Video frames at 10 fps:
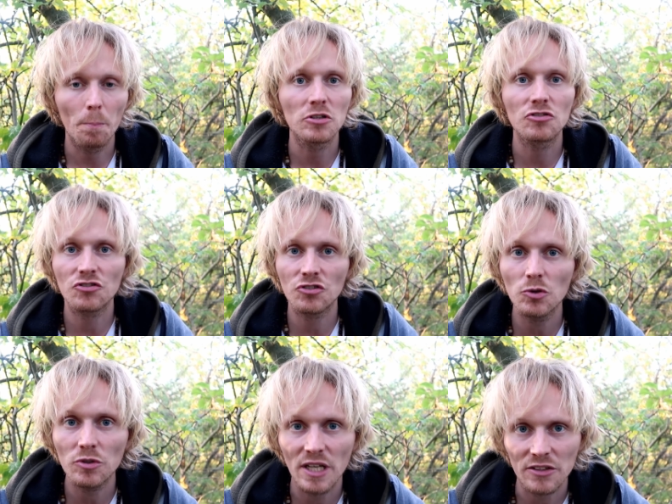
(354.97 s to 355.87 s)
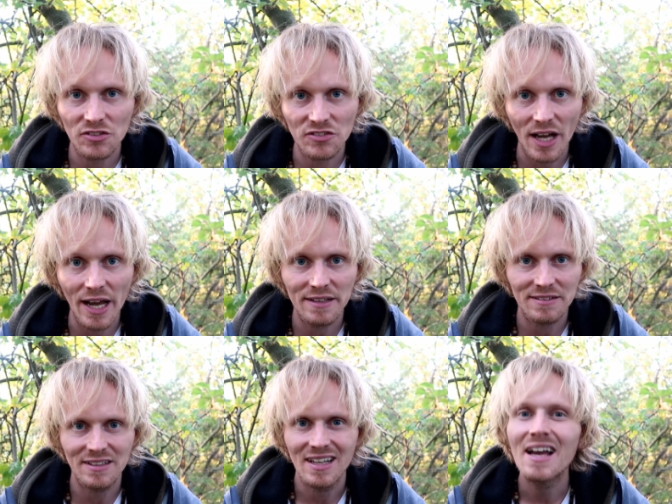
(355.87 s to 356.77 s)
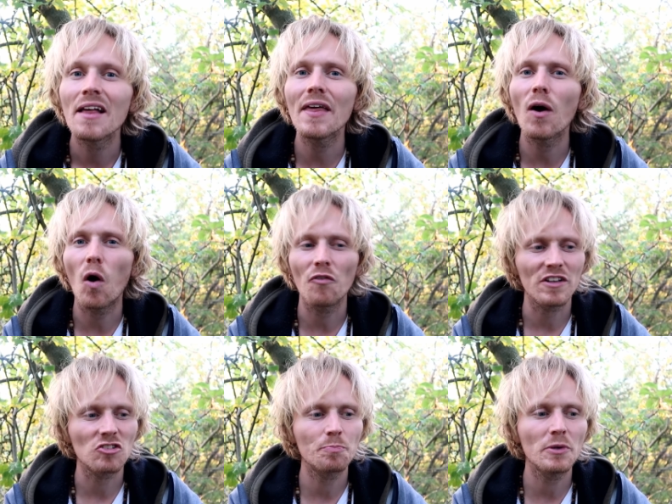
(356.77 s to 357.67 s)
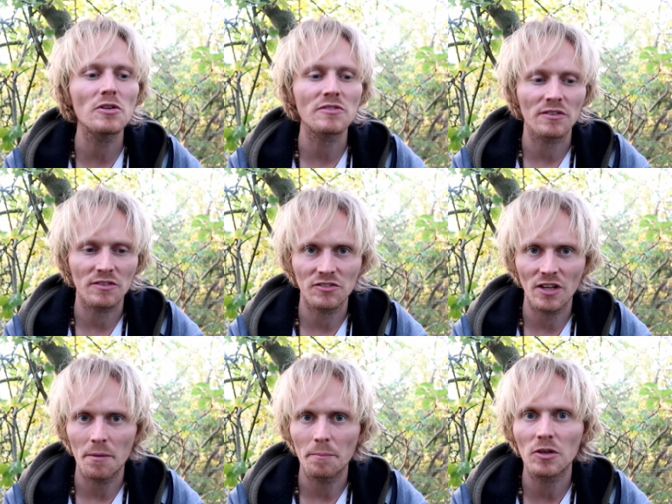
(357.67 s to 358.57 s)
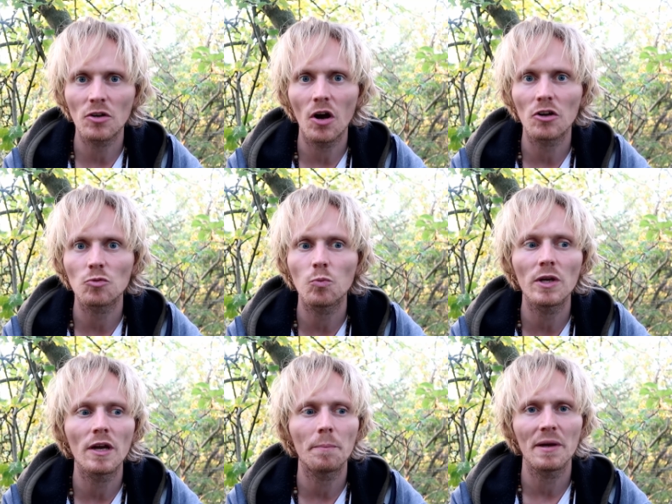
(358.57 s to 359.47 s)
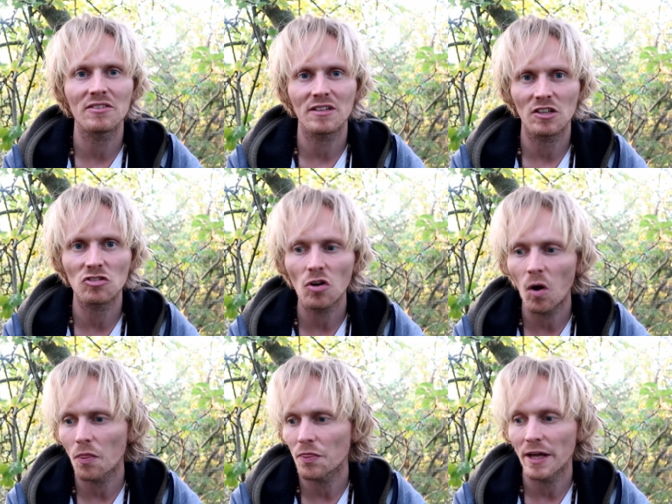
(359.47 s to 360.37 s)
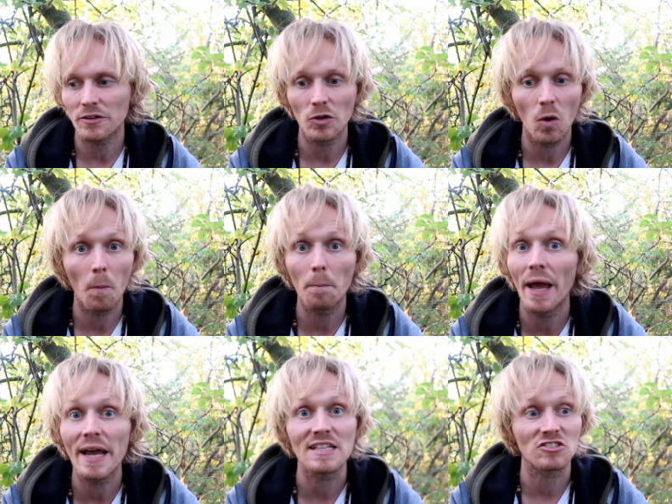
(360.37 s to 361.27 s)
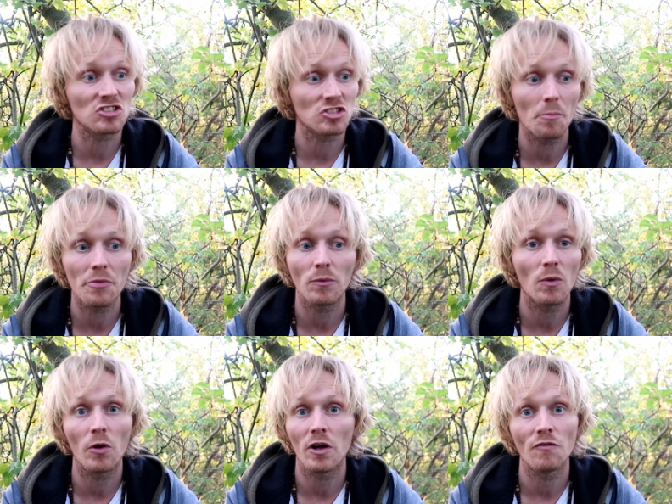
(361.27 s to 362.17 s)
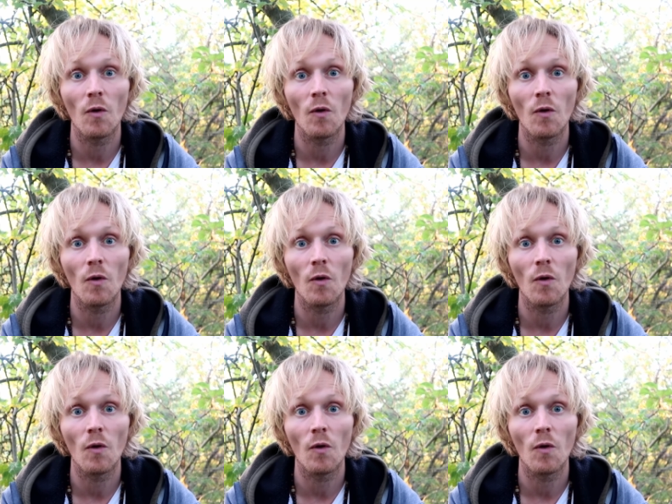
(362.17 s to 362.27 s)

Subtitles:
pursued in our society, they're often experienced as the same, because we are basically taught that, pain is just something we want to